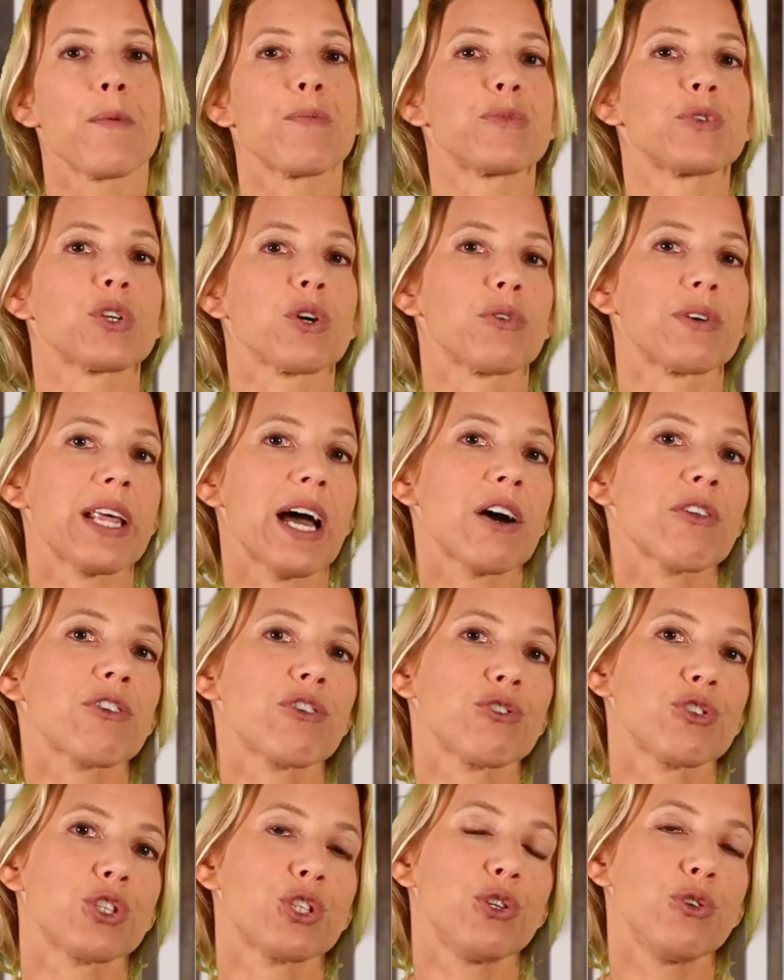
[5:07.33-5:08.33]
So now
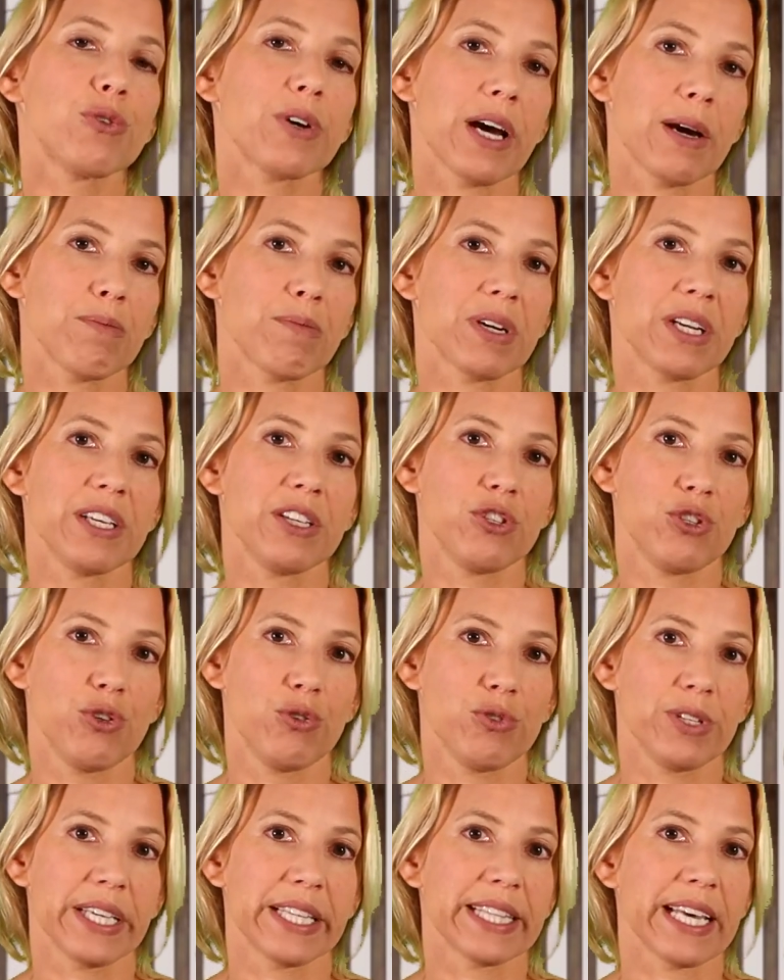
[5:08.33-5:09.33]
there's 2 companies
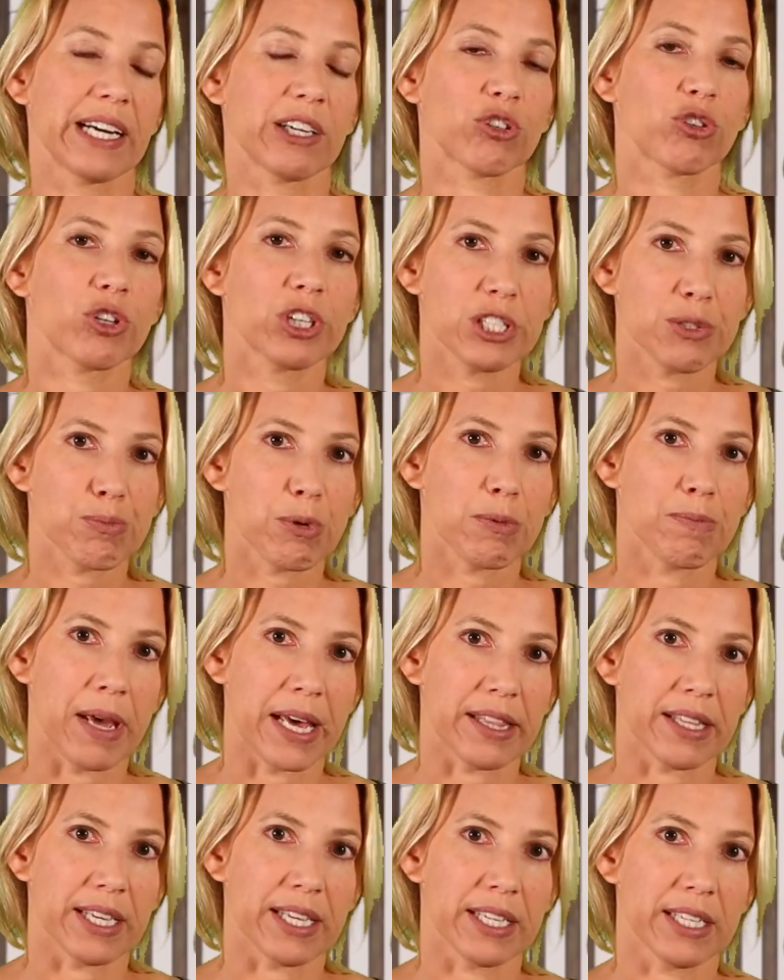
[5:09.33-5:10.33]
using that CRISPR
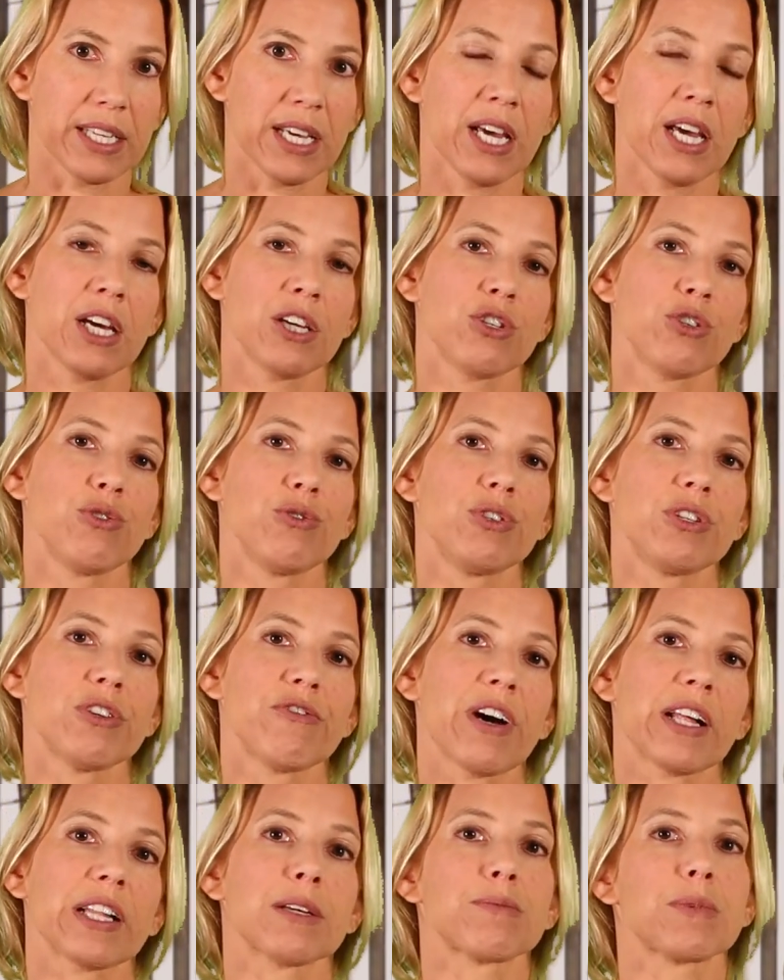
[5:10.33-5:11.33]
method to
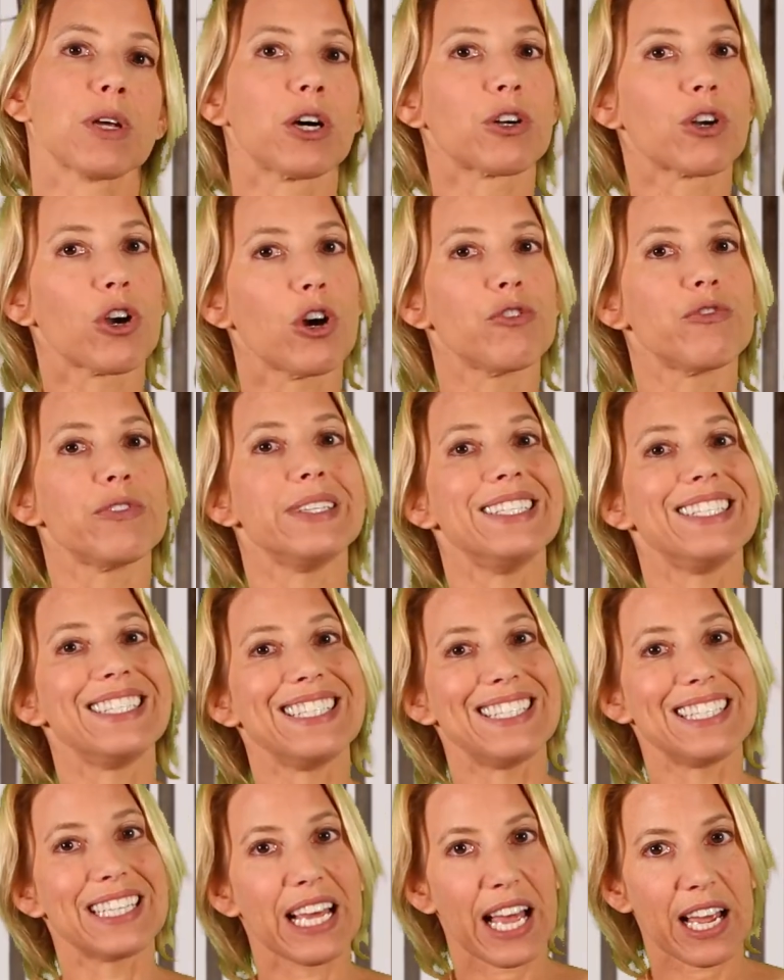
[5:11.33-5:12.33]
develop a COVID
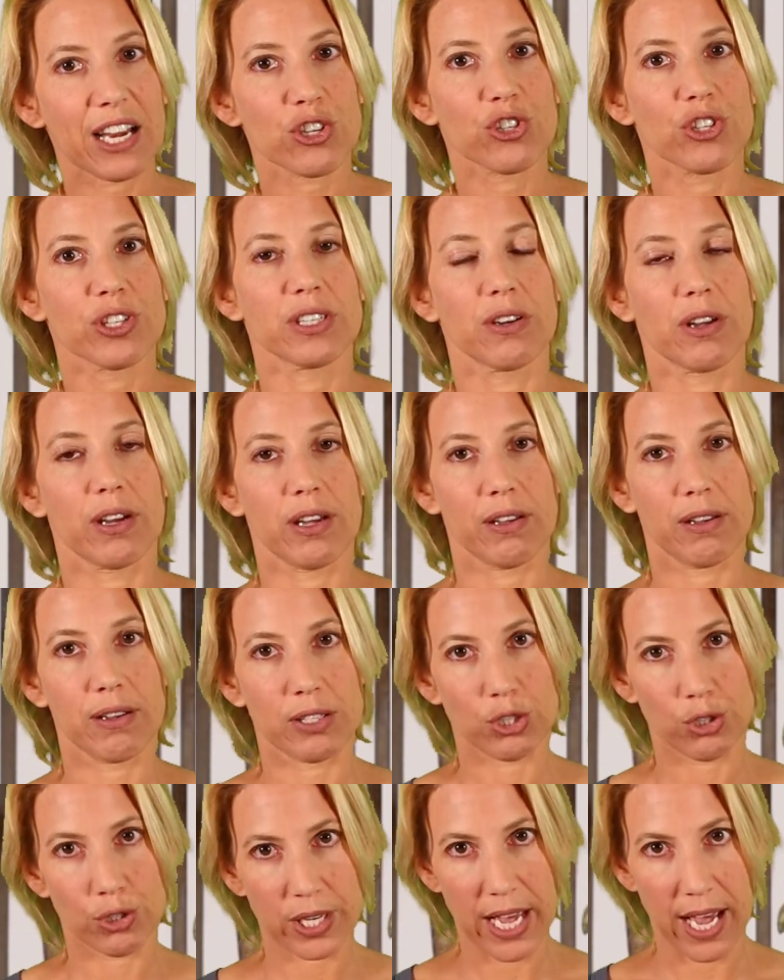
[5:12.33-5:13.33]
detection
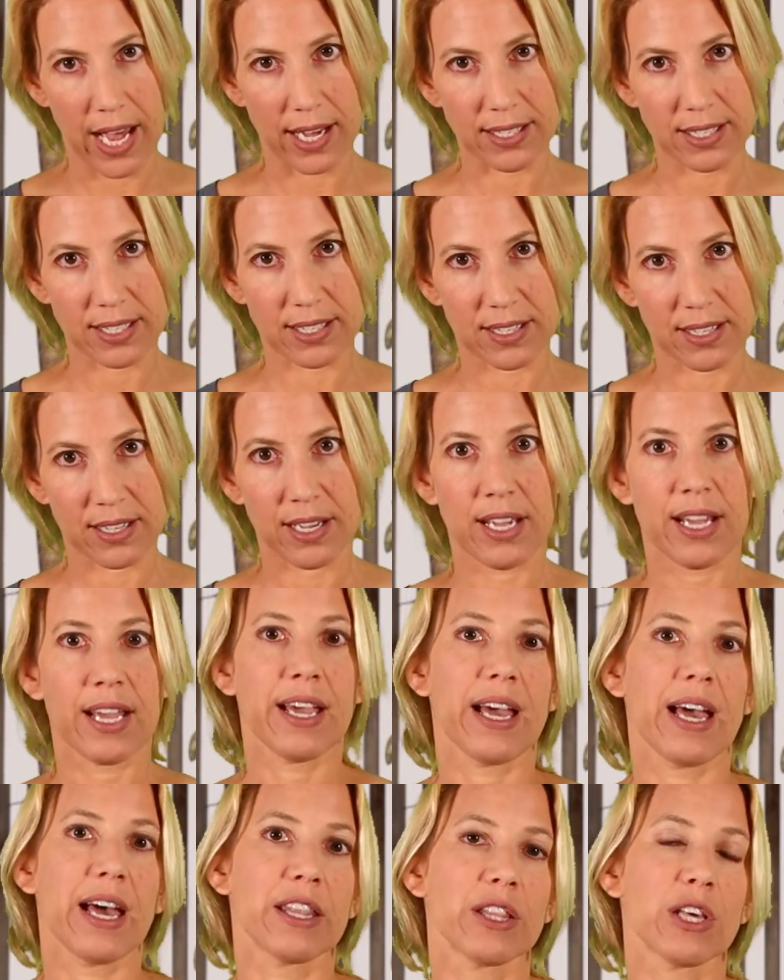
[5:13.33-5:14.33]
test,
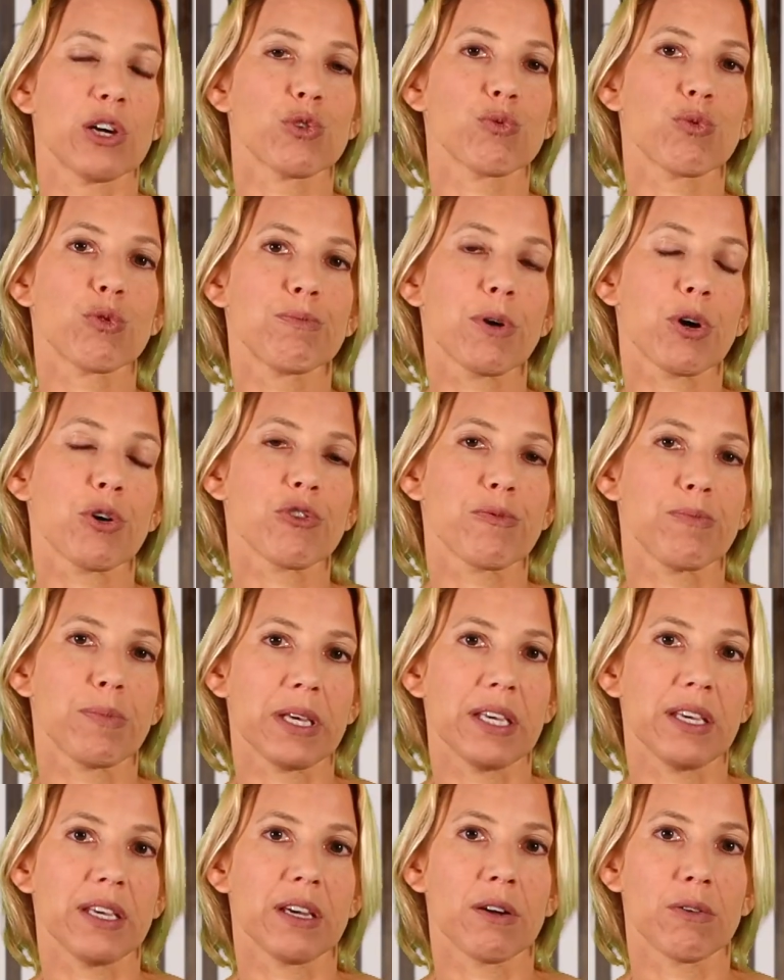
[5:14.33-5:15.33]
and those will both
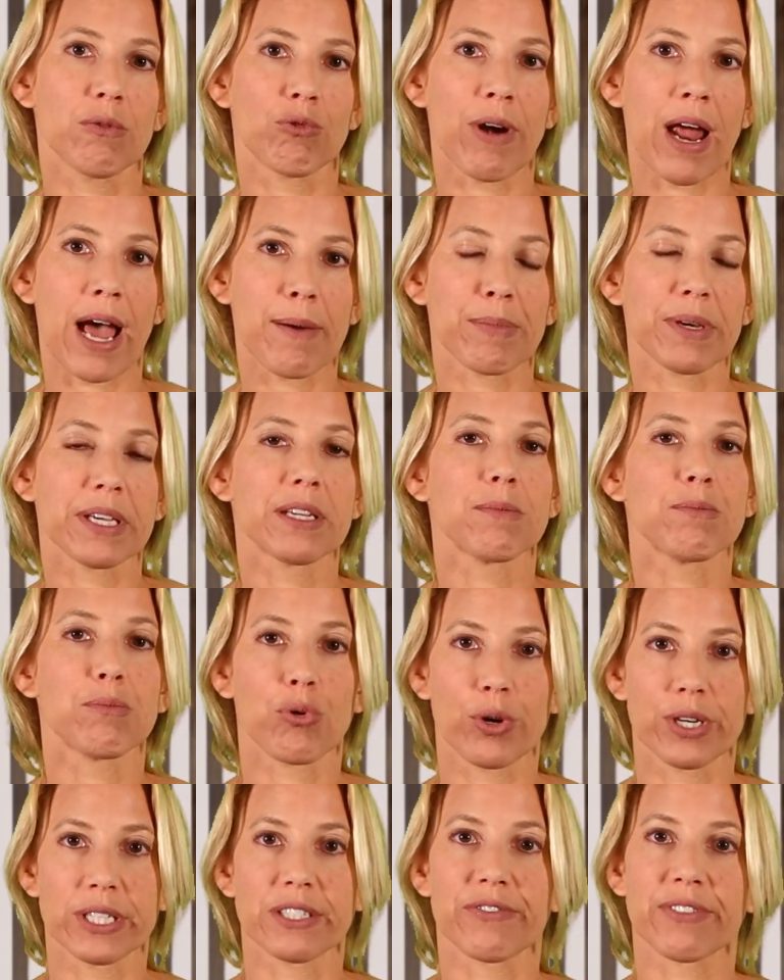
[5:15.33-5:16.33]
be rapid
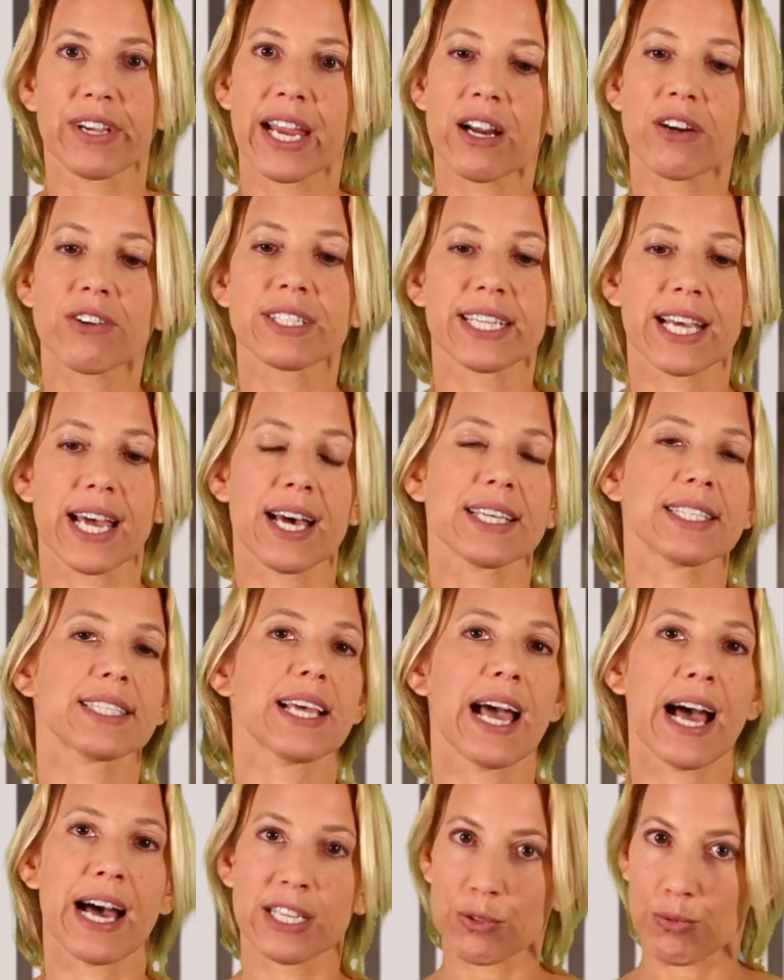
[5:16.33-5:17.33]
point-of-care tests,
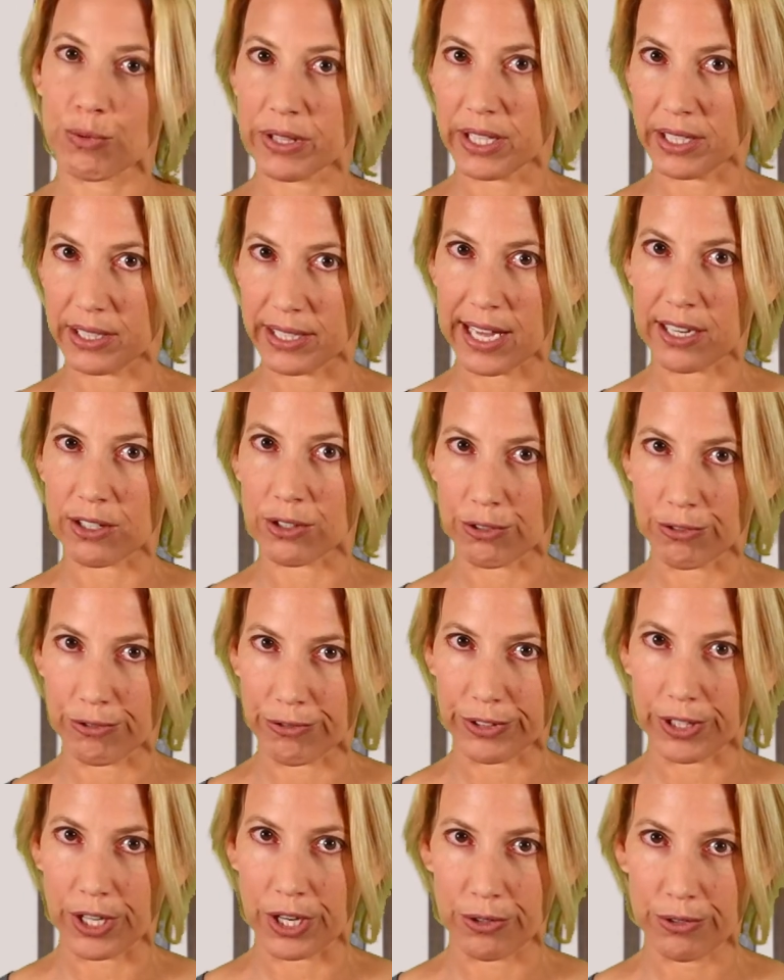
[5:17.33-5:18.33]
as with the lateral
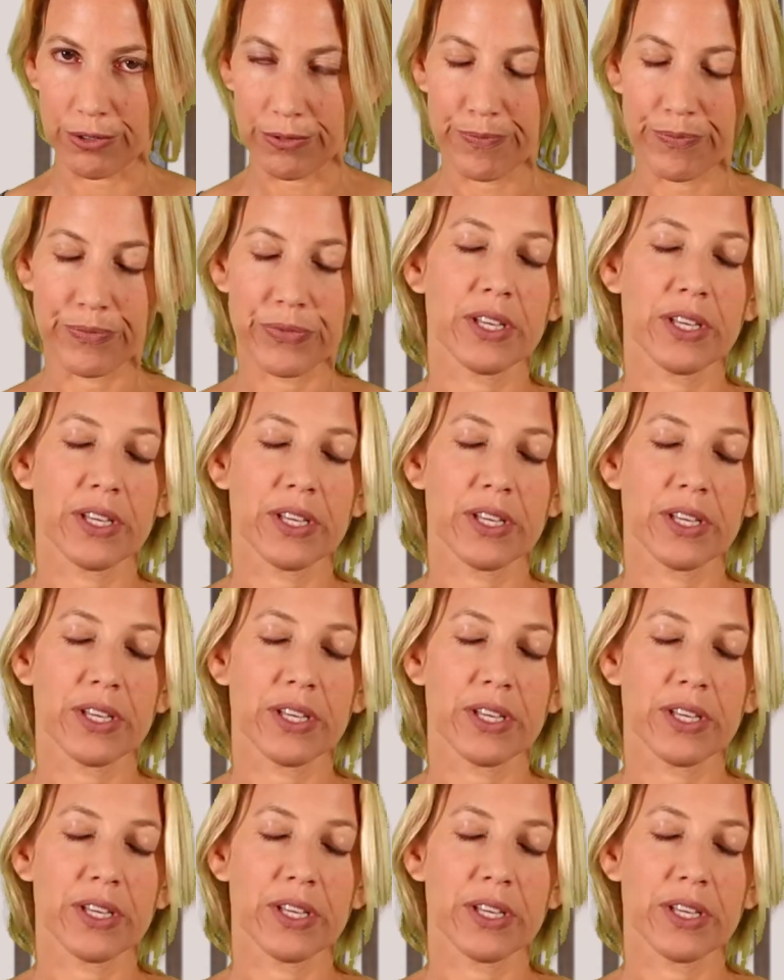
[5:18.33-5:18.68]
flow.